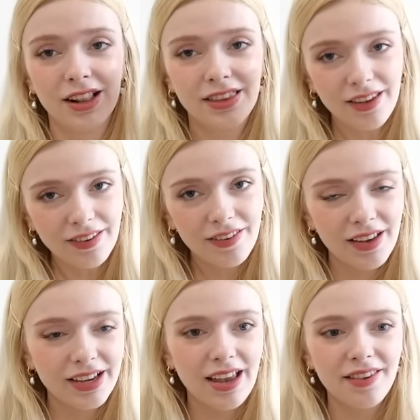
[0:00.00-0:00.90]
This is,
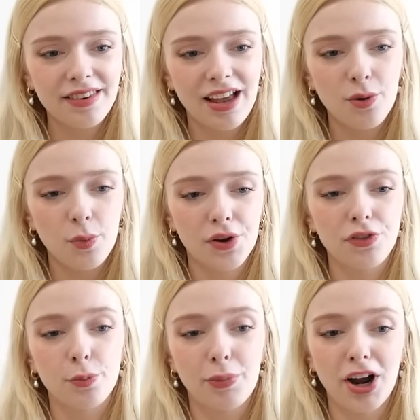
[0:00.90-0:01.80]
I guess, now one of
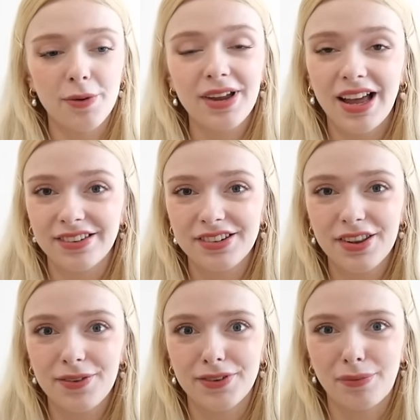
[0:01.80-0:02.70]
the prime
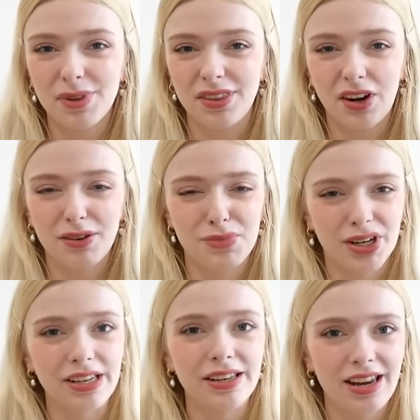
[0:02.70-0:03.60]
candidates for something that I
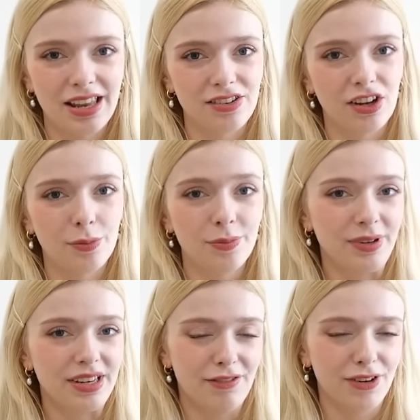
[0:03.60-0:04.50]
might end up
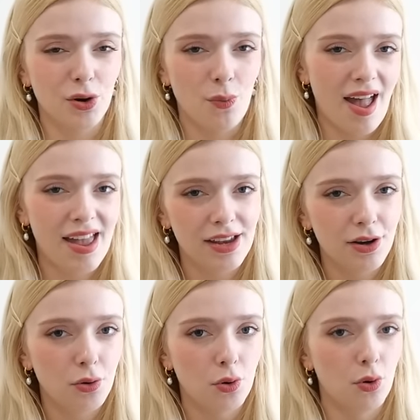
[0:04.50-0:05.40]
giving
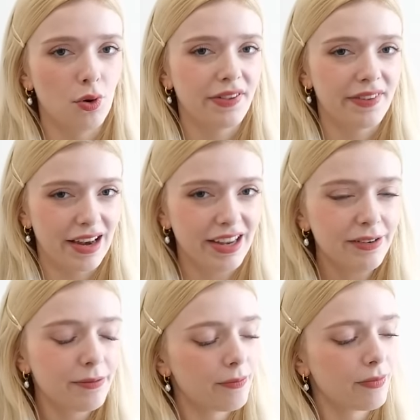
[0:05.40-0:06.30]
away or
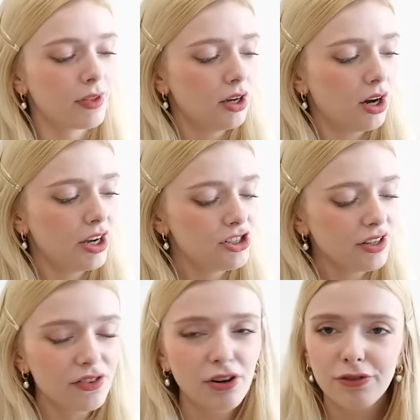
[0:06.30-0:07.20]
selling. I
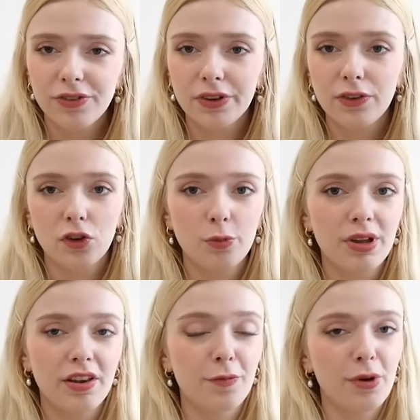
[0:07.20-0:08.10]
just don't feel super
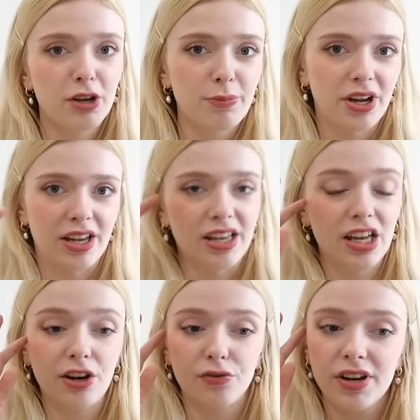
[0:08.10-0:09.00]
inspired by it,
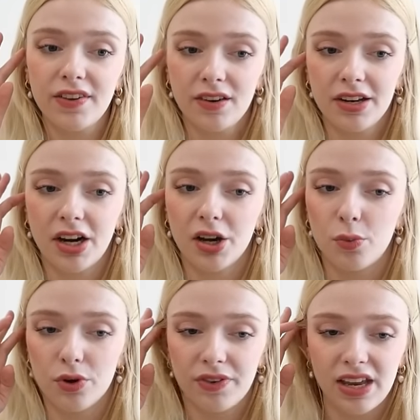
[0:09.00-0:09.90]
and recently I
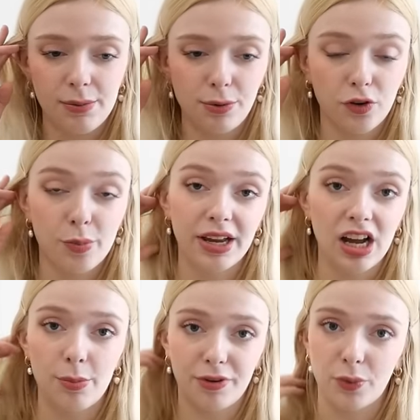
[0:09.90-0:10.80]
was able to
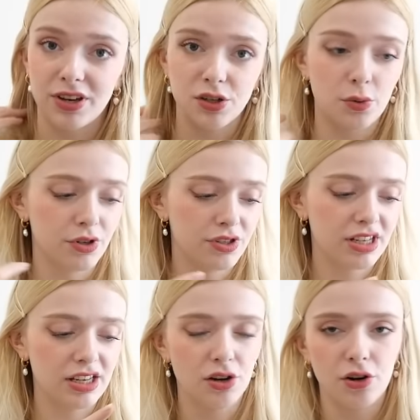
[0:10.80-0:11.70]
pick up a sweater
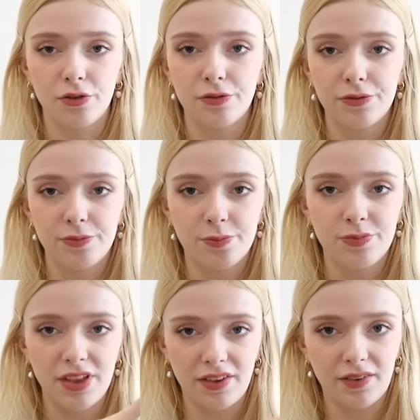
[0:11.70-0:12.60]
quantity of
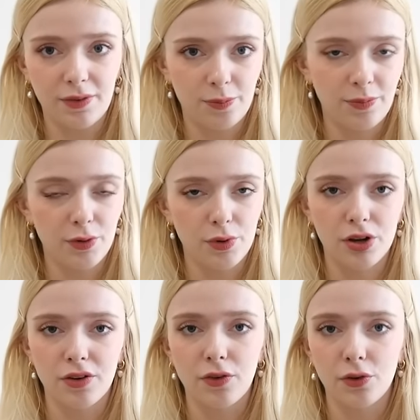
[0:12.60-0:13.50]
this Silk
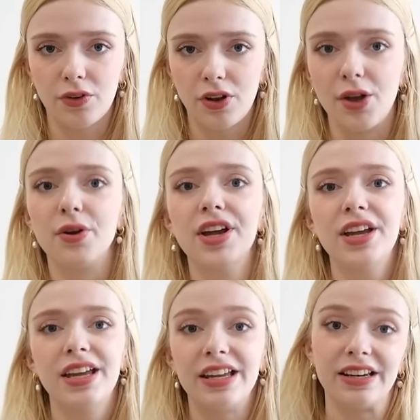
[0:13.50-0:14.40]
Garden Sock Solo
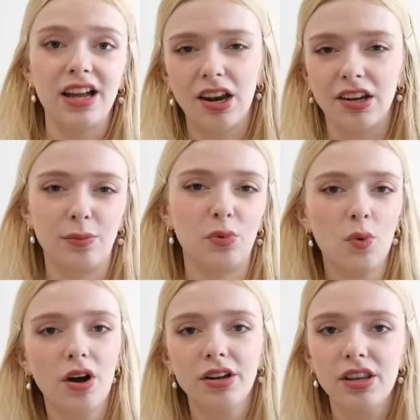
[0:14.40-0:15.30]
in colour number
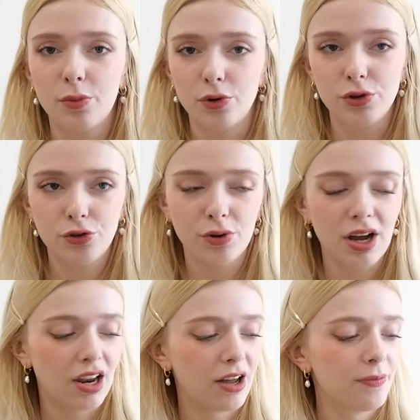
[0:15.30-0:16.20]
one, the more neutral
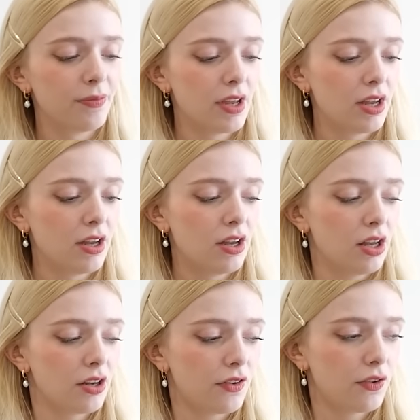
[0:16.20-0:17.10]
colour,
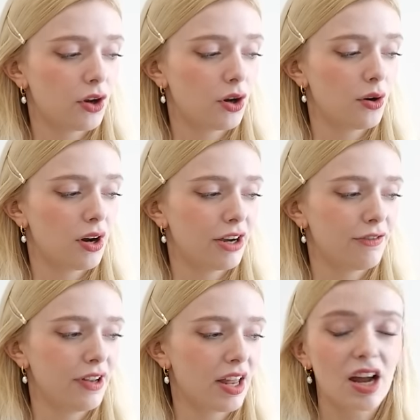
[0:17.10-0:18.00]
and so I
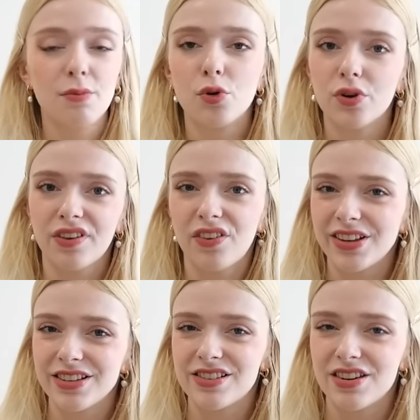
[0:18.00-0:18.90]
feel like I'm more
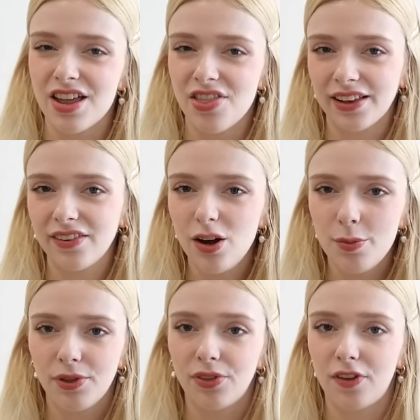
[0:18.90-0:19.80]
excited to knit that
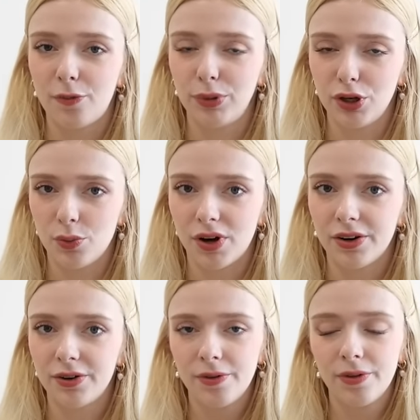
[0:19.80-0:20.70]
up than this blue
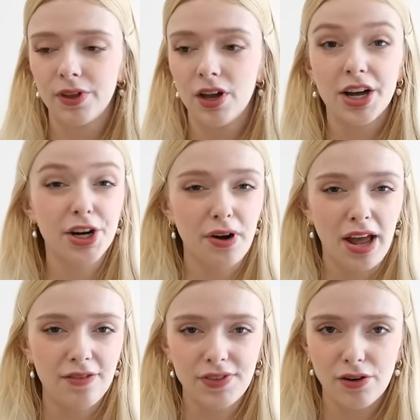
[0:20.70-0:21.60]
one. I don't
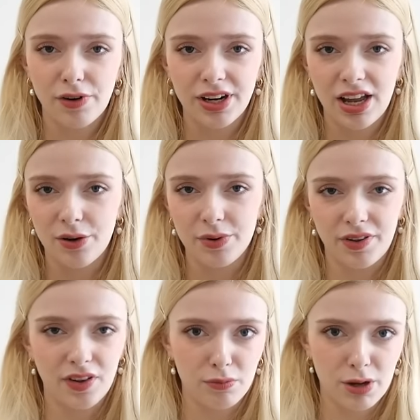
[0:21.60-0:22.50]
have that right now,
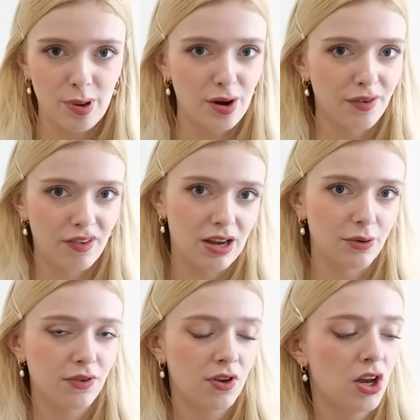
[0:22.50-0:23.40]
it's at my parents'
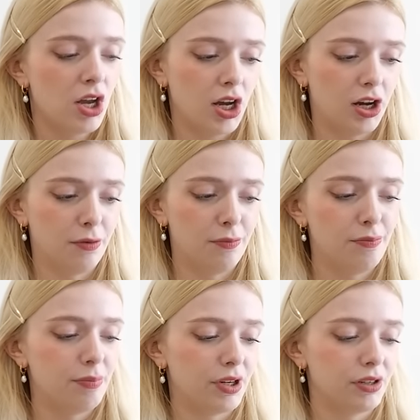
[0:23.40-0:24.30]
house, um,
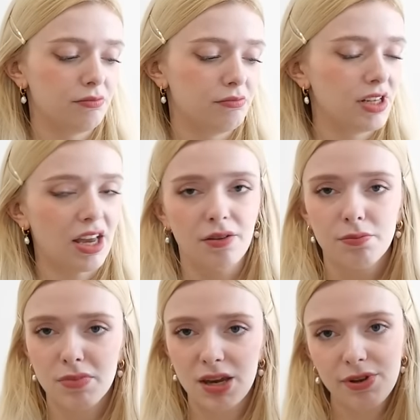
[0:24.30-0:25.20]
but yeah,
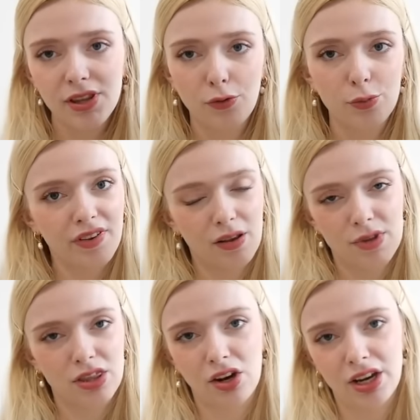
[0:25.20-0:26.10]
maybe this will be
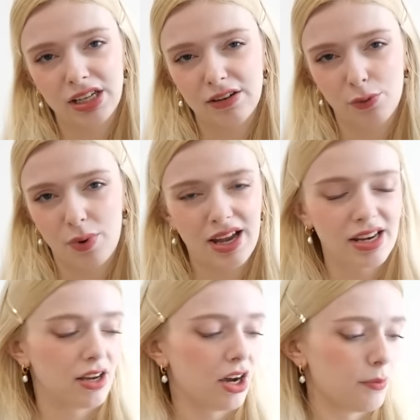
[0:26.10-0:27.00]
something that I give
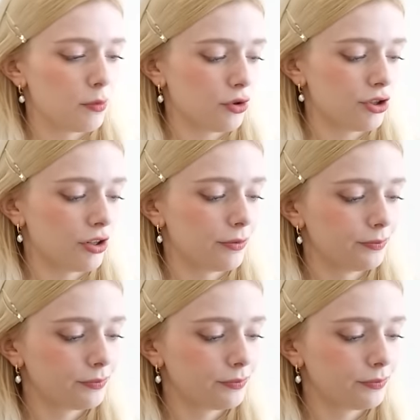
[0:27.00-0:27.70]
away, I'm not sure.